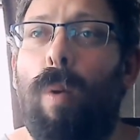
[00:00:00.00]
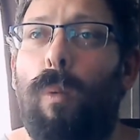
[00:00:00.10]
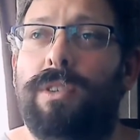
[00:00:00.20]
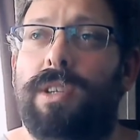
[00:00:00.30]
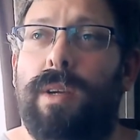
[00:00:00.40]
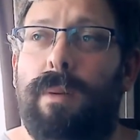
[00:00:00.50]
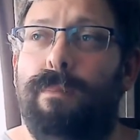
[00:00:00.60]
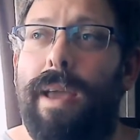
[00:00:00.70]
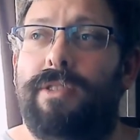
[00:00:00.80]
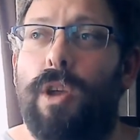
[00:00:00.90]
Which
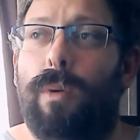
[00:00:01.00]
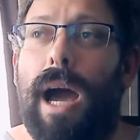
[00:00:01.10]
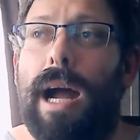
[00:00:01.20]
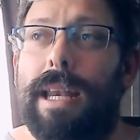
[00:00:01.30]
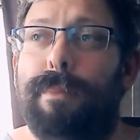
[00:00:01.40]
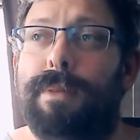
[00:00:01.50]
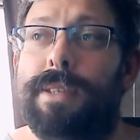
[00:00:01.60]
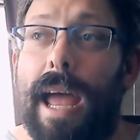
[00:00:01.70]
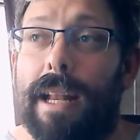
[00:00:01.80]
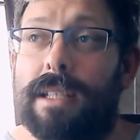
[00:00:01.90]
makes no goddamn
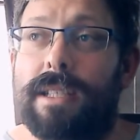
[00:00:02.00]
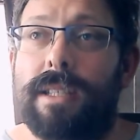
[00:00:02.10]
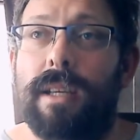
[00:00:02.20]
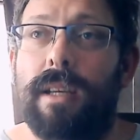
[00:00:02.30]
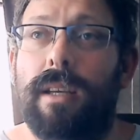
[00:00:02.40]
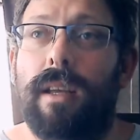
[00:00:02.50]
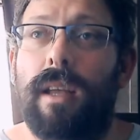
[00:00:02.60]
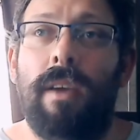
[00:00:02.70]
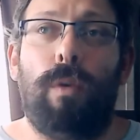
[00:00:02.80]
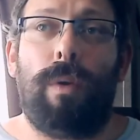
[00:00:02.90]
sense,
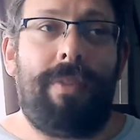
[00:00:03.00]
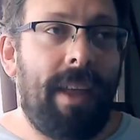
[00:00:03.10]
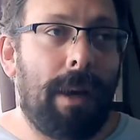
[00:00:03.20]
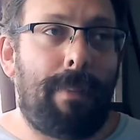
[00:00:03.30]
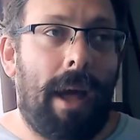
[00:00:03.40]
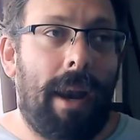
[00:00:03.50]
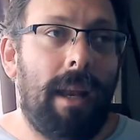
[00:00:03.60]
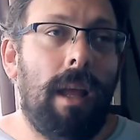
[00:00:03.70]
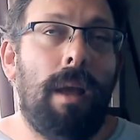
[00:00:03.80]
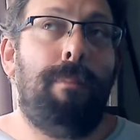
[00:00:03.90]
if you really think about it,
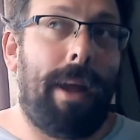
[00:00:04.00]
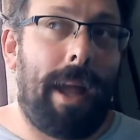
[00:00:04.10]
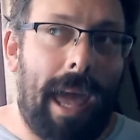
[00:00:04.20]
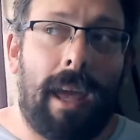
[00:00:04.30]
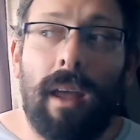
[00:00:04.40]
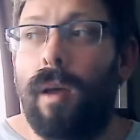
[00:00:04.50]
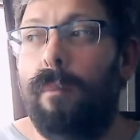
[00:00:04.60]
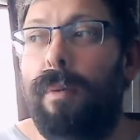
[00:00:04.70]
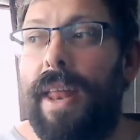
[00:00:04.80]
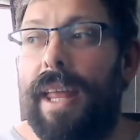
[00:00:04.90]
but hey,
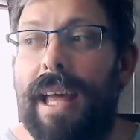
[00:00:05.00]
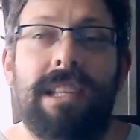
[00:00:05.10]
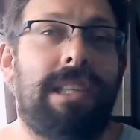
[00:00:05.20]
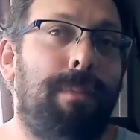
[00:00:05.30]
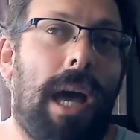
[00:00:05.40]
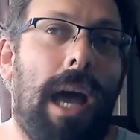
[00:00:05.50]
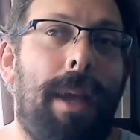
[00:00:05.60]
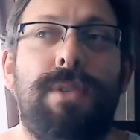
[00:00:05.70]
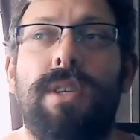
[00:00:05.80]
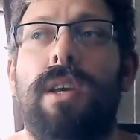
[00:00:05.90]
but then again,
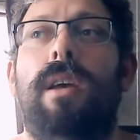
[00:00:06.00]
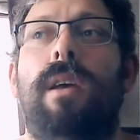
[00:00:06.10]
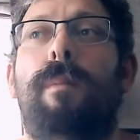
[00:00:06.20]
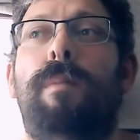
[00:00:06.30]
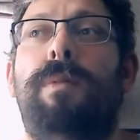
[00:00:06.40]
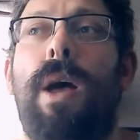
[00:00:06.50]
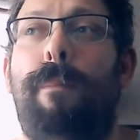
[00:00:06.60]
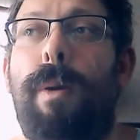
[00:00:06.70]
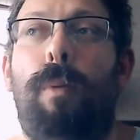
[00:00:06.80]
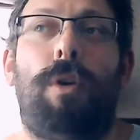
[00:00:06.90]
sometimes, some
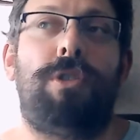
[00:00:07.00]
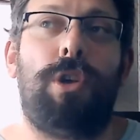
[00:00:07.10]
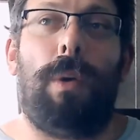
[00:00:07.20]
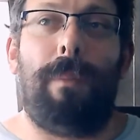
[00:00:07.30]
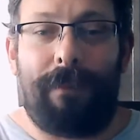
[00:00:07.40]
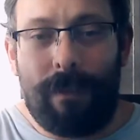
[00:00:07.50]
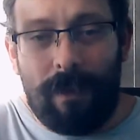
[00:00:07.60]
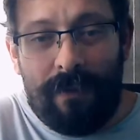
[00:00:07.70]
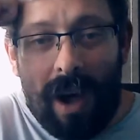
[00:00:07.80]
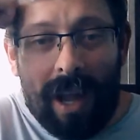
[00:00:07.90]
people are so
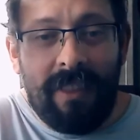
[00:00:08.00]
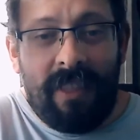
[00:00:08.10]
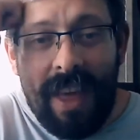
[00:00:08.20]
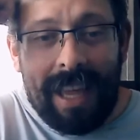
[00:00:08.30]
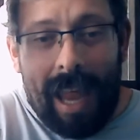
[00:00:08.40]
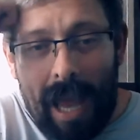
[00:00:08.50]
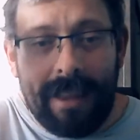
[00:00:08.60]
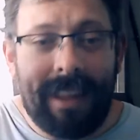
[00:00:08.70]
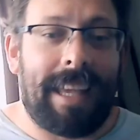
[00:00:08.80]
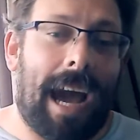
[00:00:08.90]
fucking thick-headed
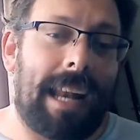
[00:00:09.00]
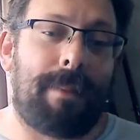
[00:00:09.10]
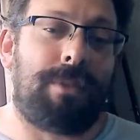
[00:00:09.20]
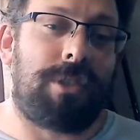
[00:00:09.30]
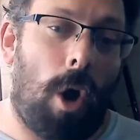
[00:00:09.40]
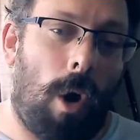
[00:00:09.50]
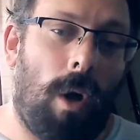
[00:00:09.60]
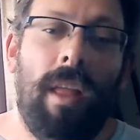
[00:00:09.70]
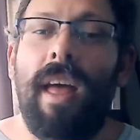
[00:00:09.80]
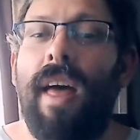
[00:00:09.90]
in the goddamn
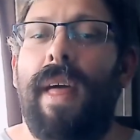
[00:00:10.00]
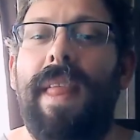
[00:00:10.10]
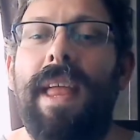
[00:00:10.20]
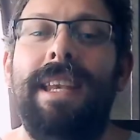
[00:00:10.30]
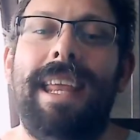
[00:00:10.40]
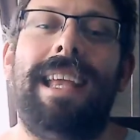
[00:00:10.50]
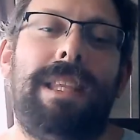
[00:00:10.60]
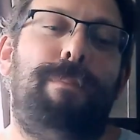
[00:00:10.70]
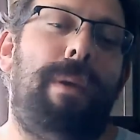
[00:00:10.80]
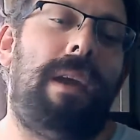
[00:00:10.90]
skull that they need to